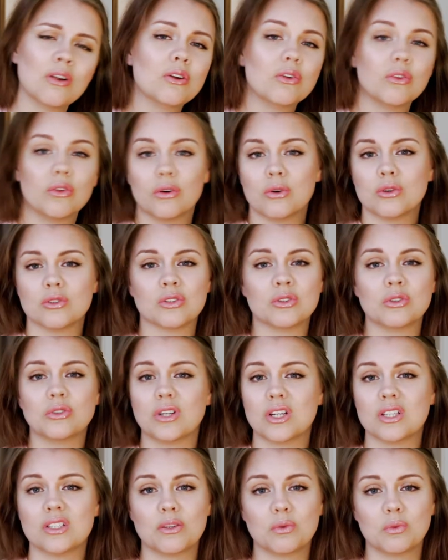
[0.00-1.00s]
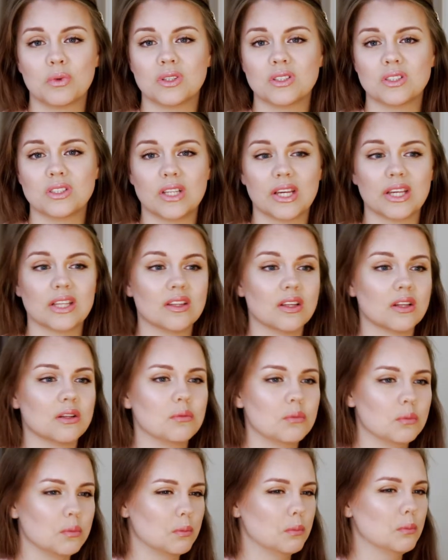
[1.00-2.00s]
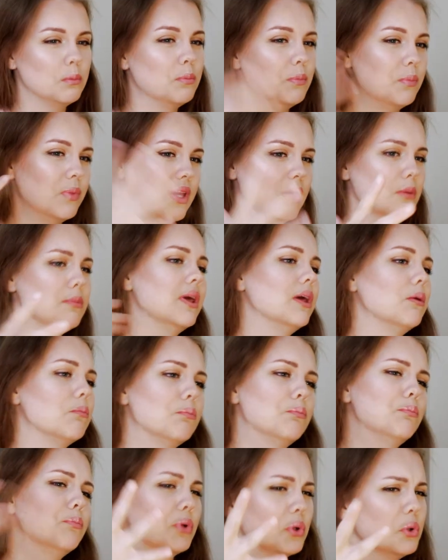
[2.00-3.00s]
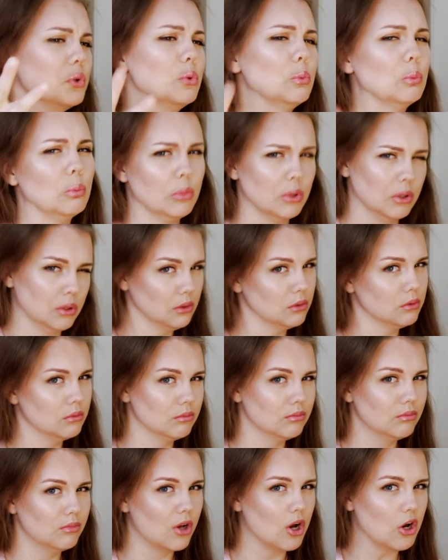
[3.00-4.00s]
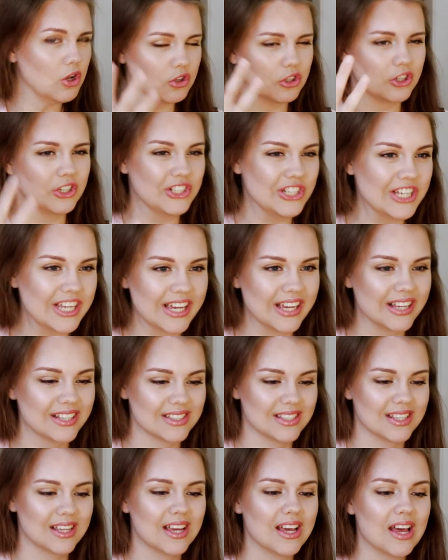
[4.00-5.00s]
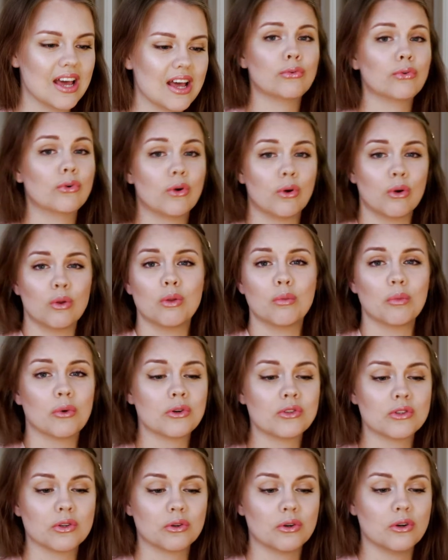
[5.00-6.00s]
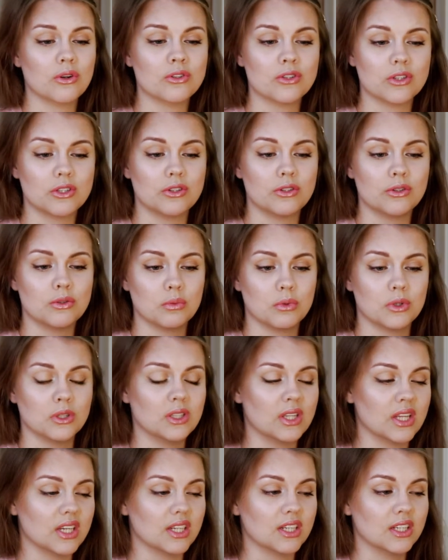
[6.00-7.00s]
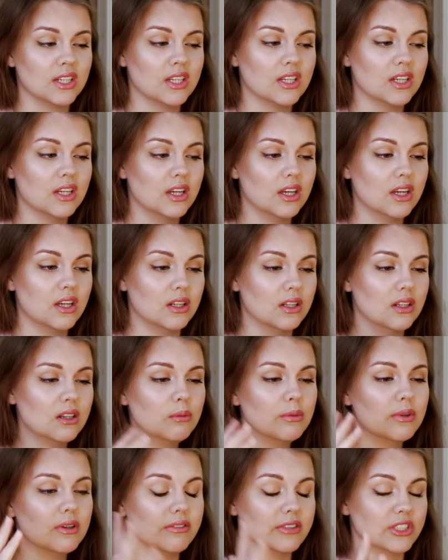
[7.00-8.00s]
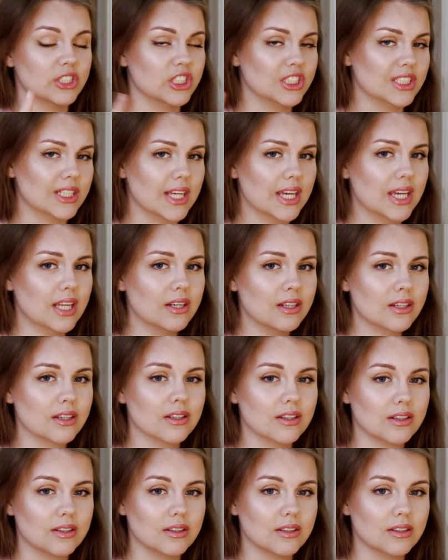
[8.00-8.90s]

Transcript: are those who doesn't want like the beaming boom on their cheeks. For all the boys and girls that just want like a little bit of a sheen,